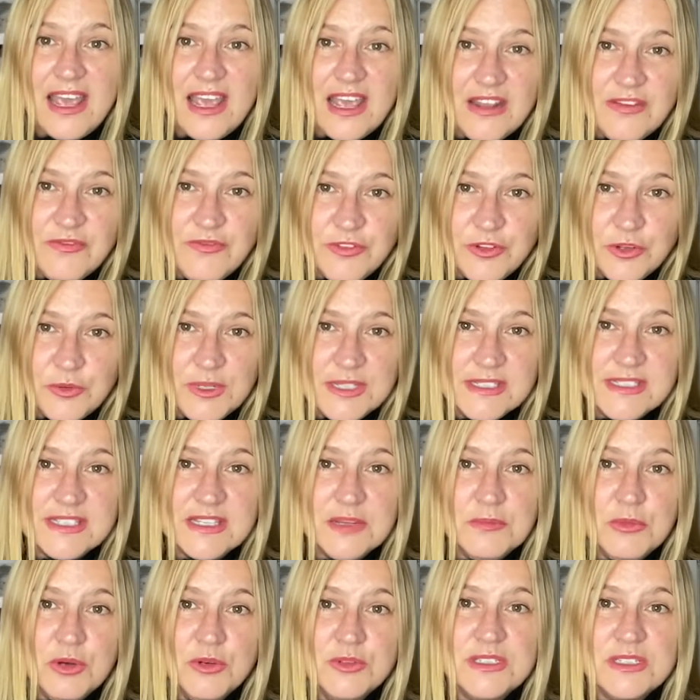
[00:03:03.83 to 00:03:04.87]
influence the
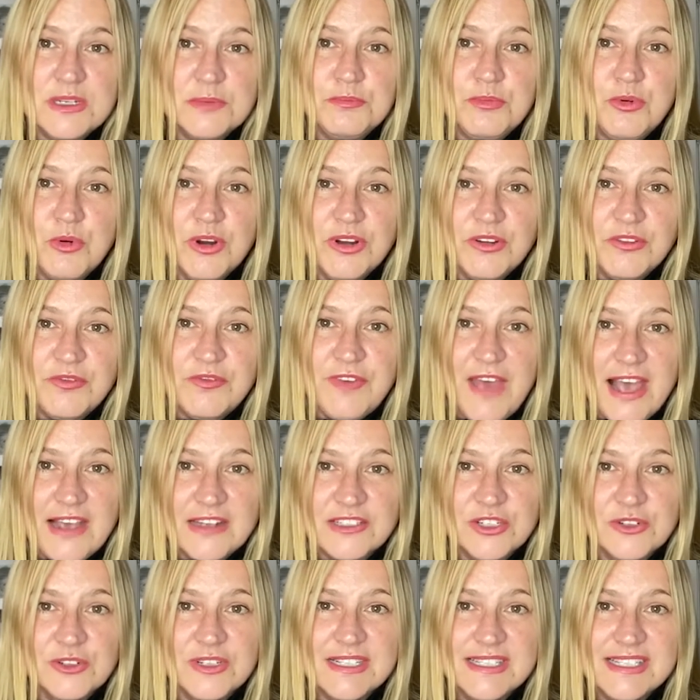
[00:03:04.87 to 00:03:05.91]
most important
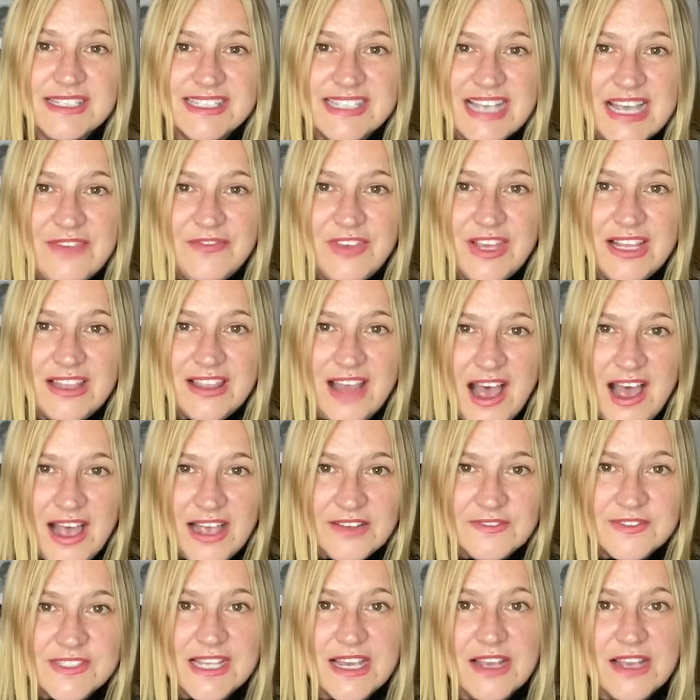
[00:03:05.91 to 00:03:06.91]
factor in saving lives